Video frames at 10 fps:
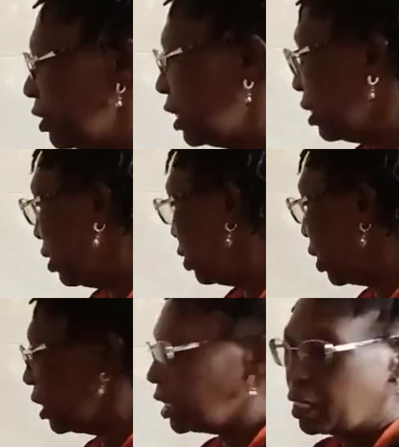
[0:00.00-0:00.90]

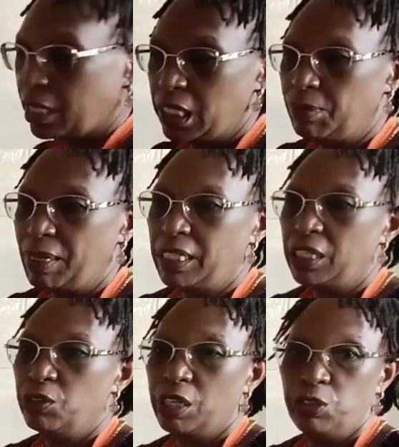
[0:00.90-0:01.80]
ingredients in this
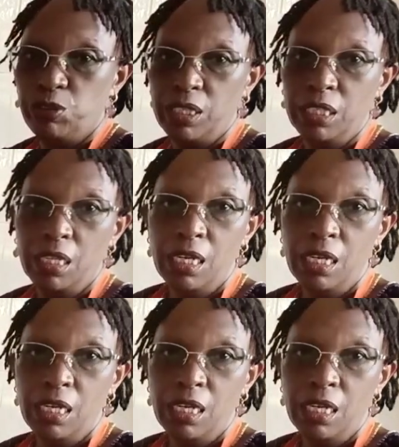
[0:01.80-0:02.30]
particular juice,